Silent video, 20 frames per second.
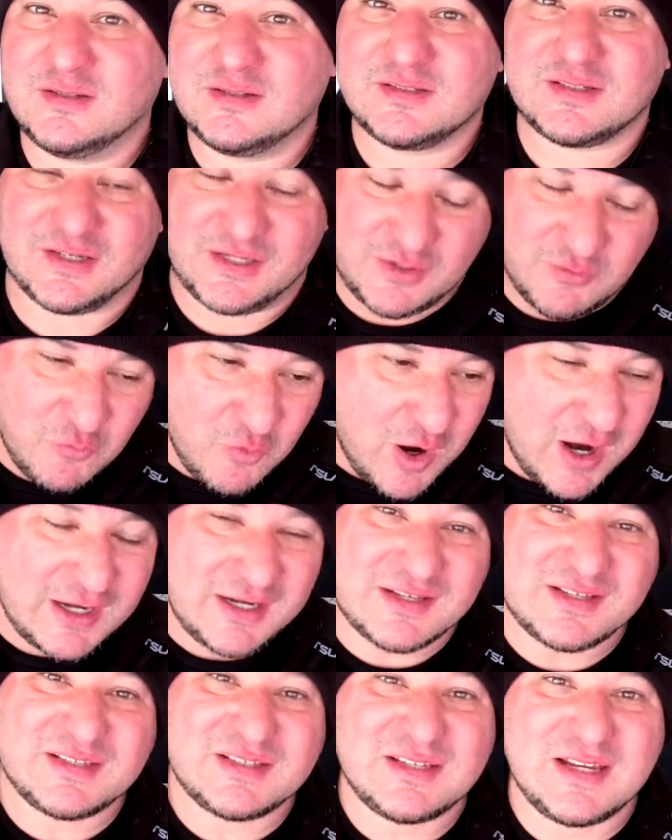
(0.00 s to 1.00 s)
So you
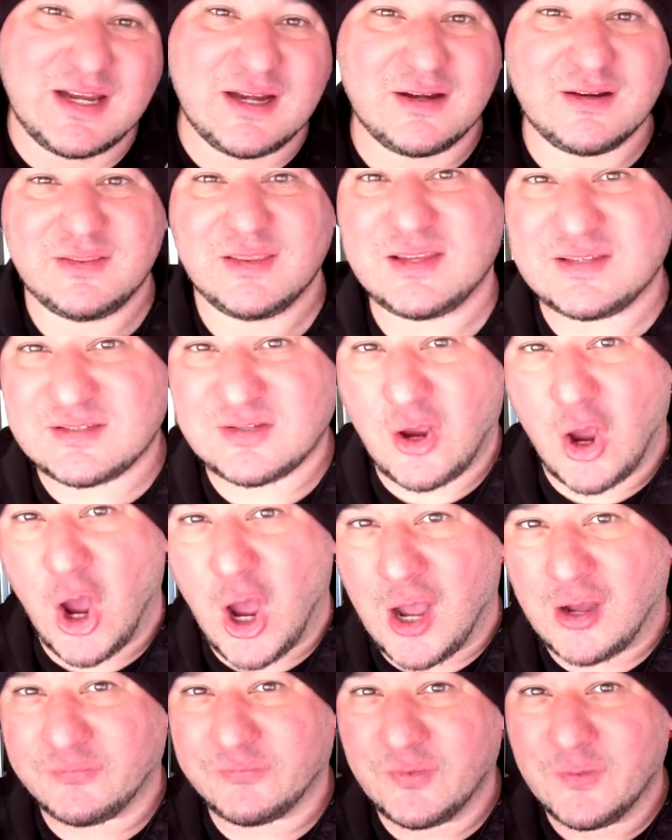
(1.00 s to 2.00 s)
want to sear this
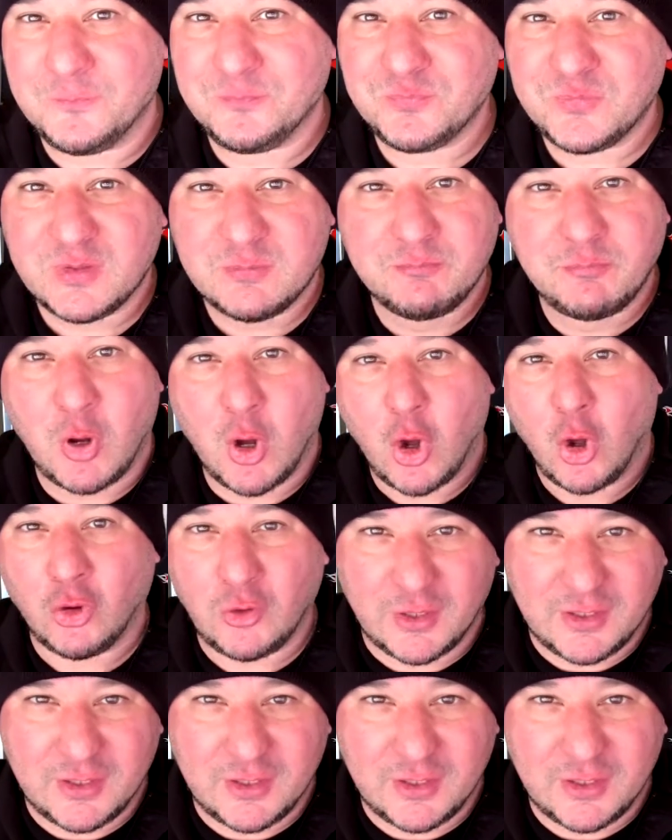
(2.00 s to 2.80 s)
off, pull